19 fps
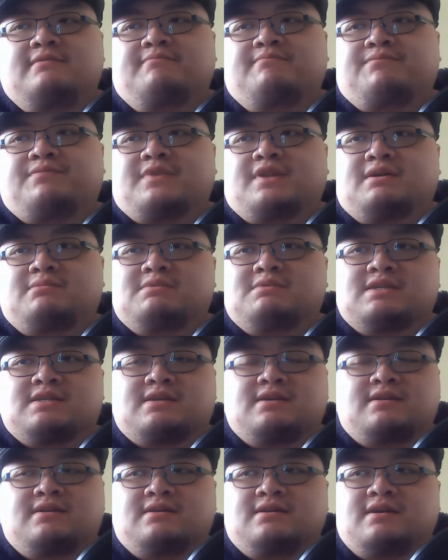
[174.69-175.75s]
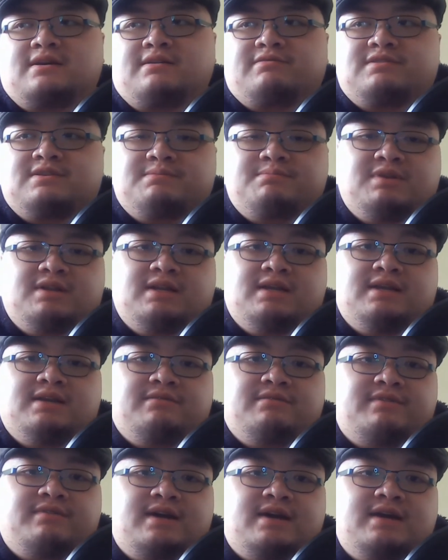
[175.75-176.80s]
I'm just gonna have to
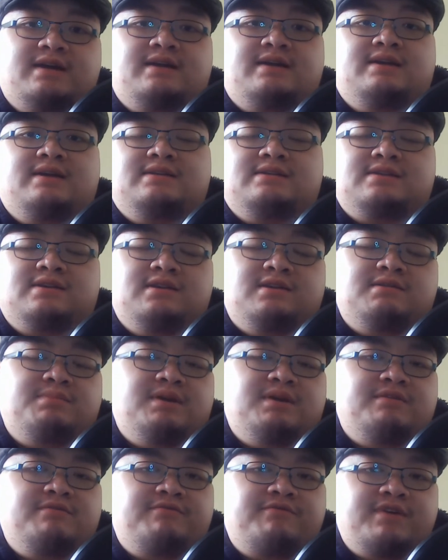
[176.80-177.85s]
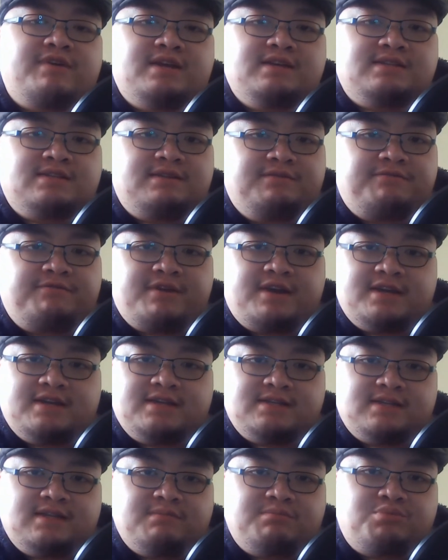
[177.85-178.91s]
believe that it is gonna be a
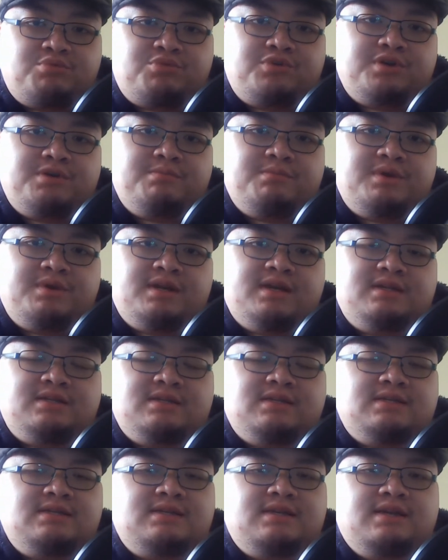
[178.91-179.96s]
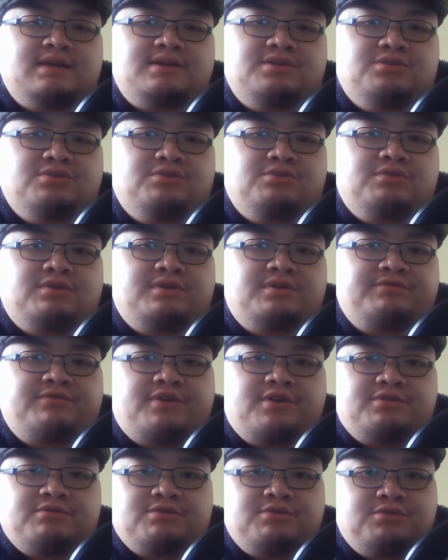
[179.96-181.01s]
face-to-face appointment and just ignore the
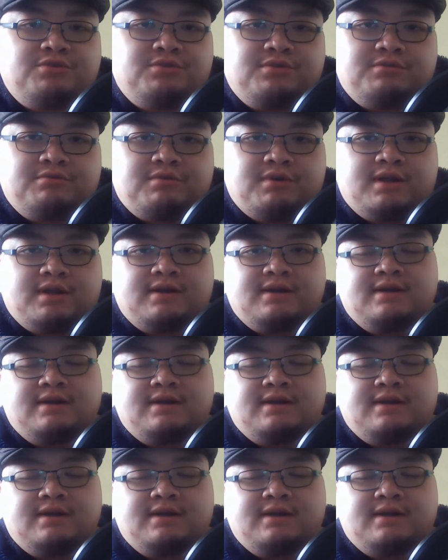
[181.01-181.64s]
phone call one.